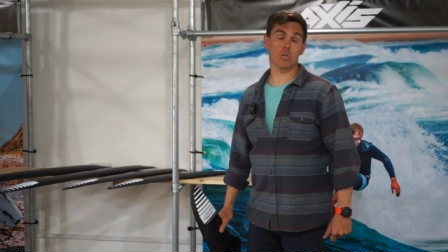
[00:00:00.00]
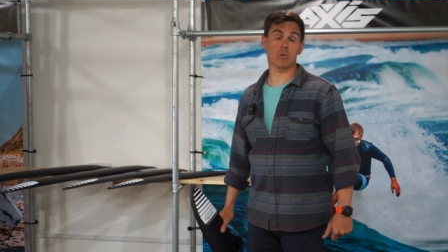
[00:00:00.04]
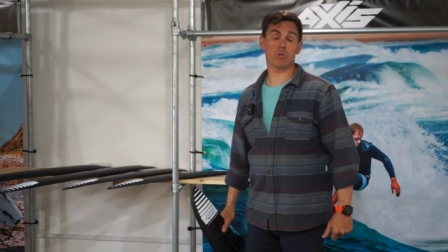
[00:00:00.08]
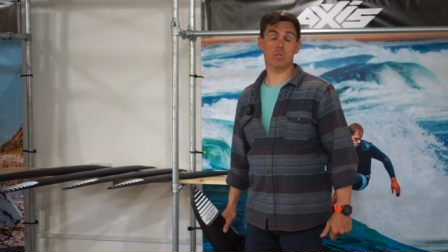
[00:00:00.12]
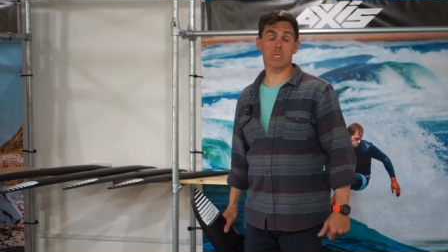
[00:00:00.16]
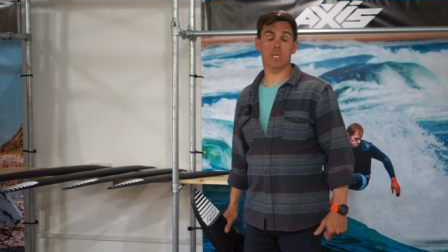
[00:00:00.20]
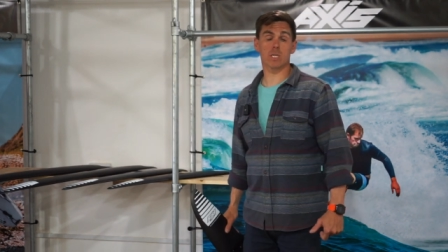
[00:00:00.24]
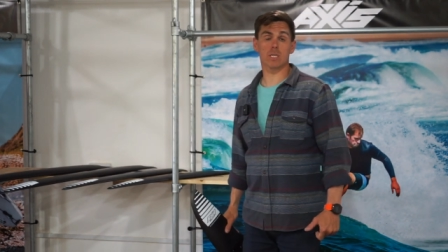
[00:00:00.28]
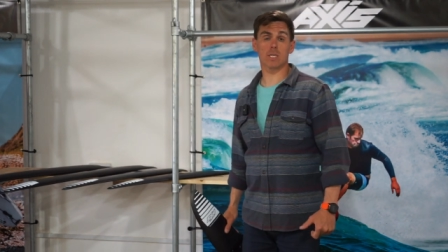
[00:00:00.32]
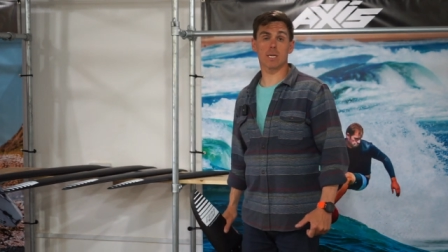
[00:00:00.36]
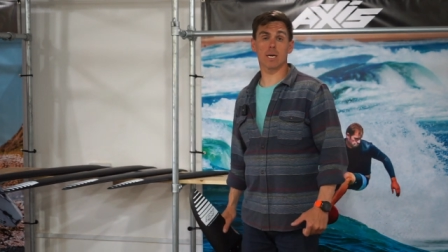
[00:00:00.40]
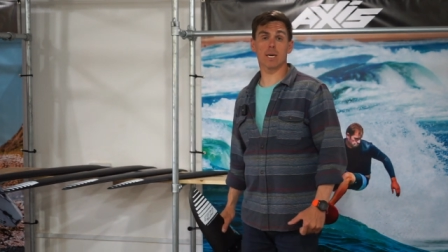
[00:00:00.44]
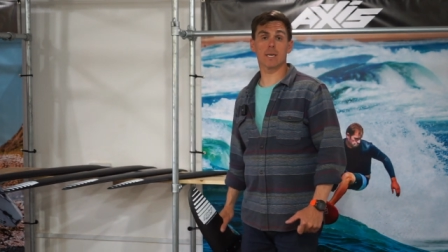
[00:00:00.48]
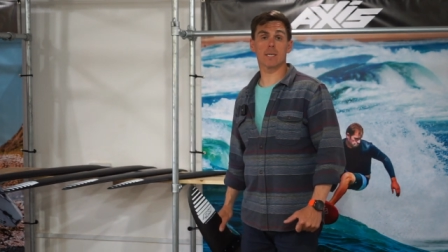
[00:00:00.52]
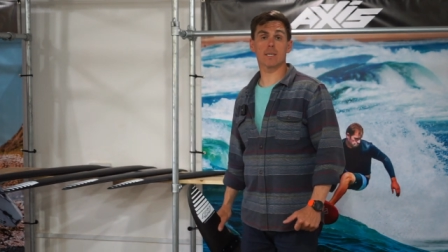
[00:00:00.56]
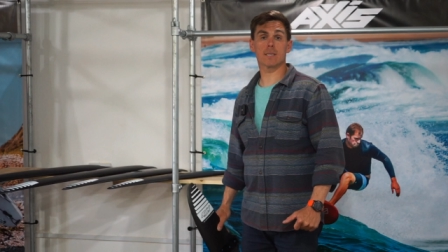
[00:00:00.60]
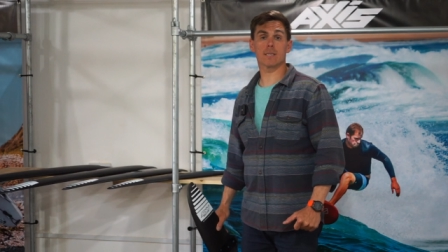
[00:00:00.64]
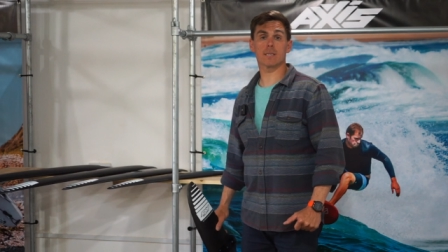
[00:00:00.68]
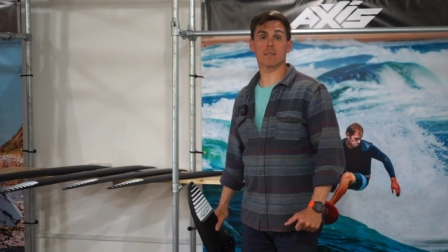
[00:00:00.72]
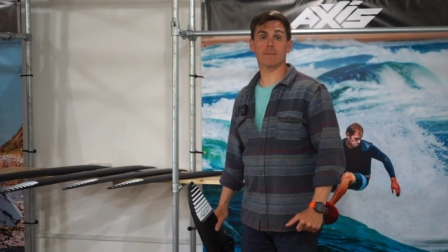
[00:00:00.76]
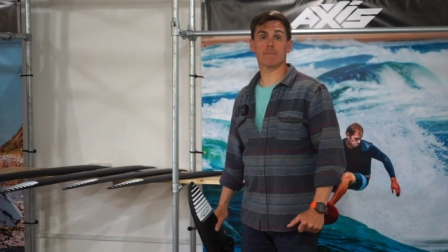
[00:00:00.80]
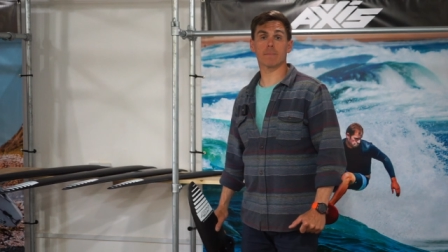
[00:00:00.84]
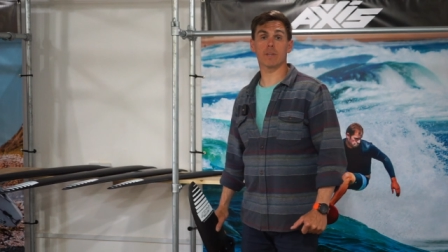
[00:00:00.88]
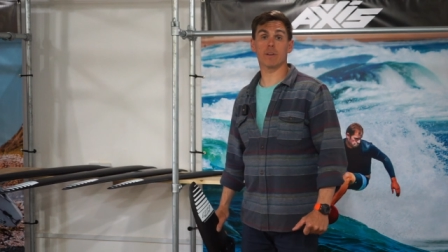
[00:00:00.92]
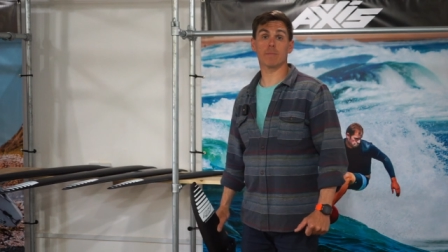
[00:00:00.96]
choosing a
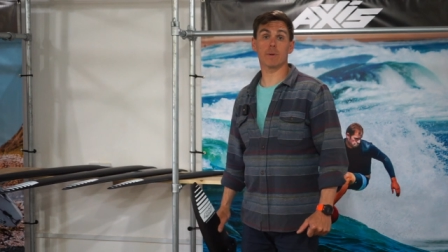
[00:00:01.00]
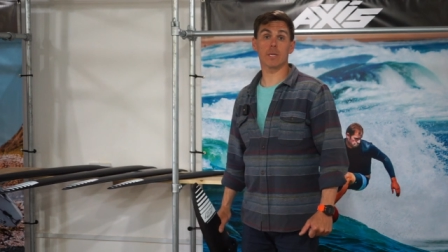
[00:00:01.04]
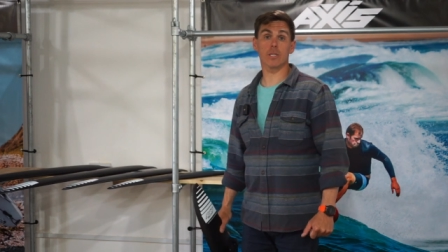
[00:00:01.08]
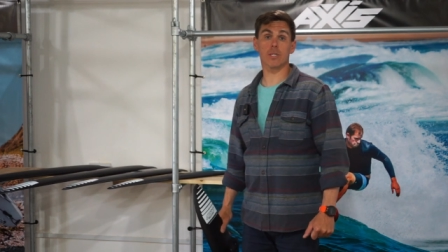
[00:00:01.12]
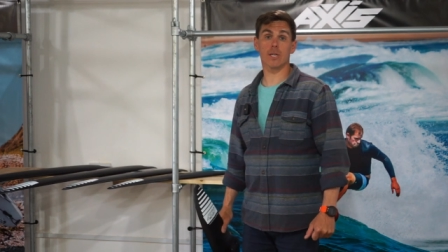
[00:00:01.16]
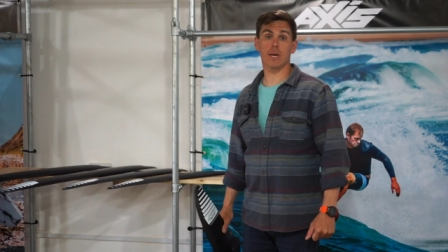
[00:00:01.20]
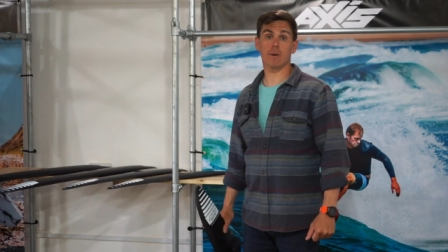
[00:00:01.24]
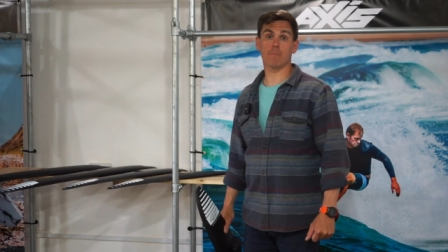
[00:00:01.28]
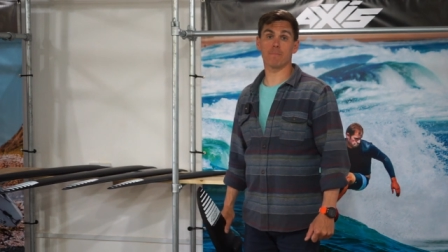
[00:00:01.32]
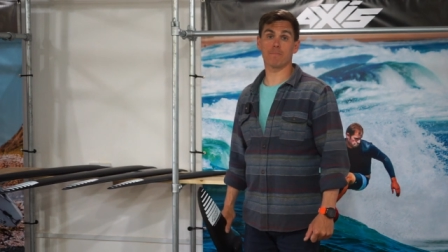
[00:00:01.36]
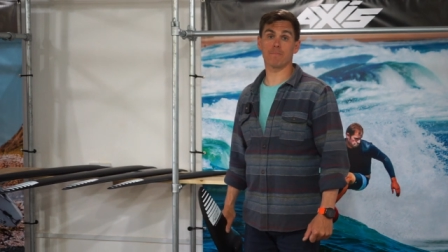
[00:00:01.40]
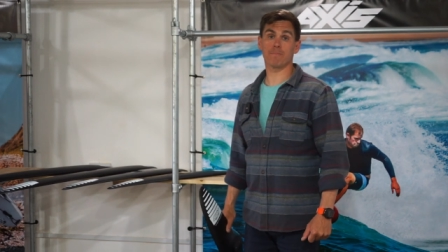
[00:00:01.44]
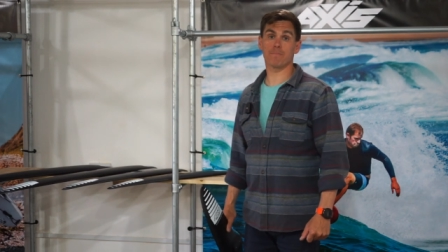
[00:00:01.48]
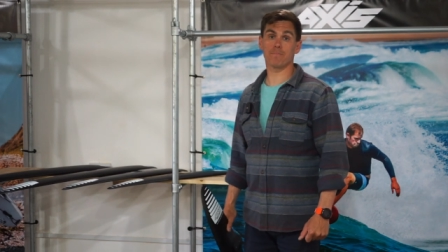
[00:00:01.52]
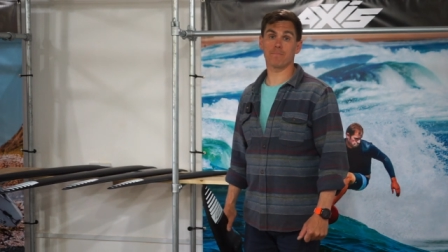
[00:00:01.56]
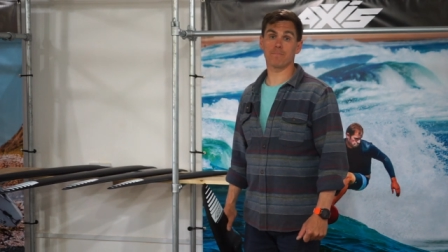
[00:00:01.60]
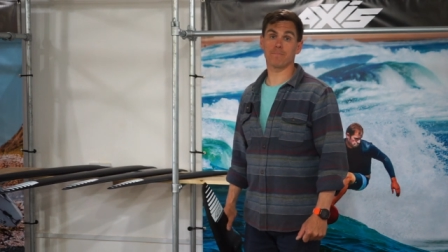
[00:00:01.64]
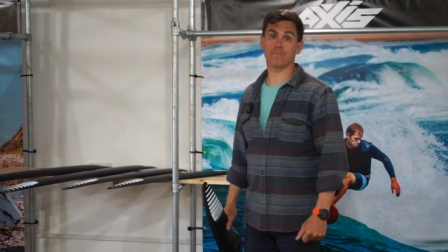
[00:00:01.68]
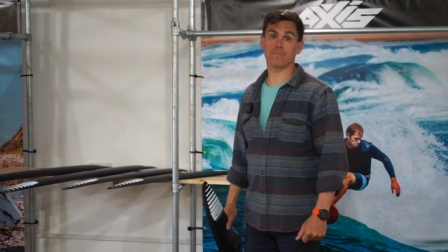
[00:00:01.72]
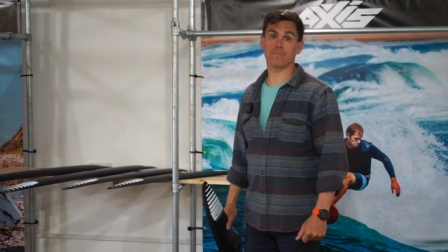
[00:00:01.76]
size, give me a shout.